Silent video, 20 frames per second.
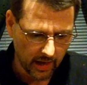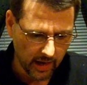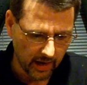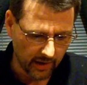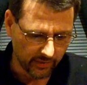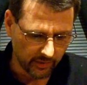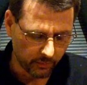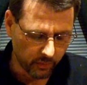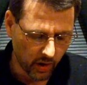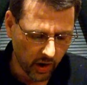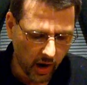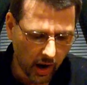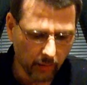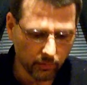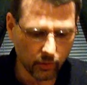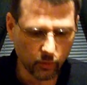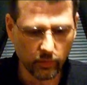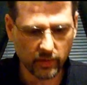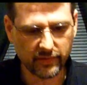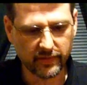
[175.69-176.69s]
And the
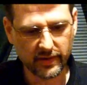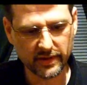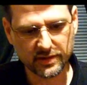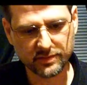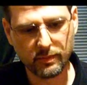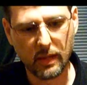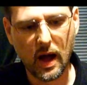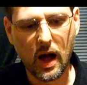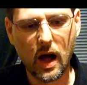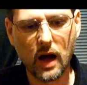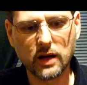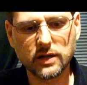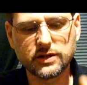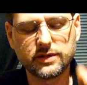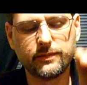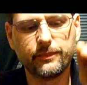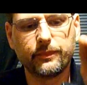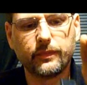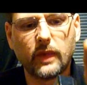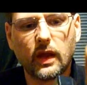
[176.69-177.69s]
problem with this
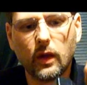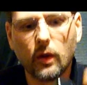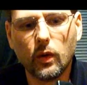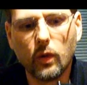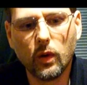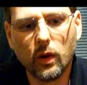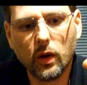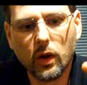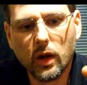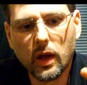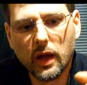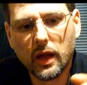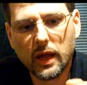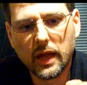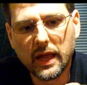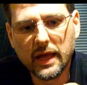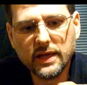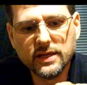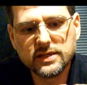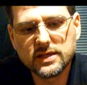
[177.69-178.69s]
box,
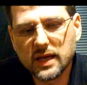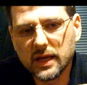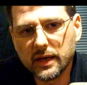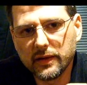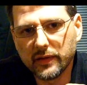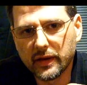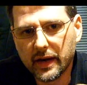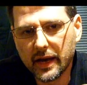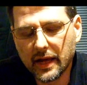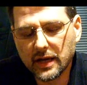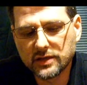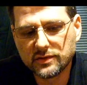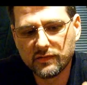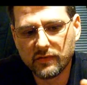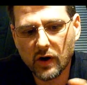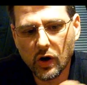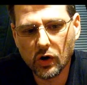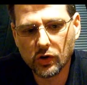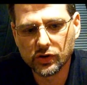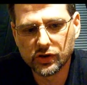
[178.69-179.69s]
he said in the next
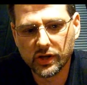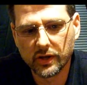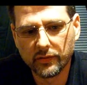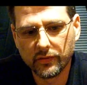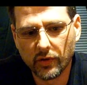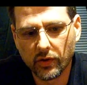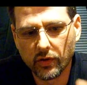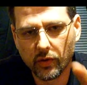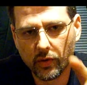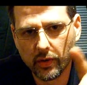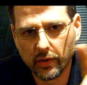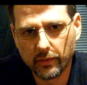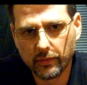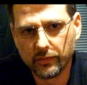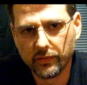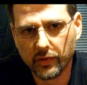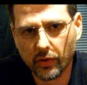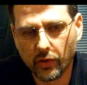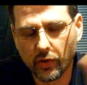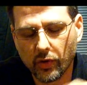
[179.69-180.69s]
version they're
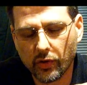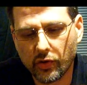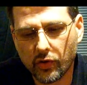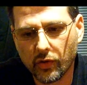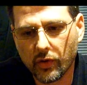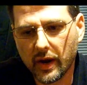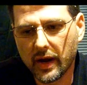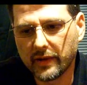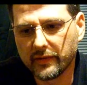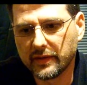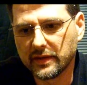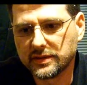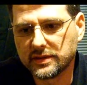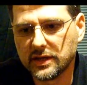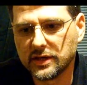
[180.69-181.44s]
gonna correct this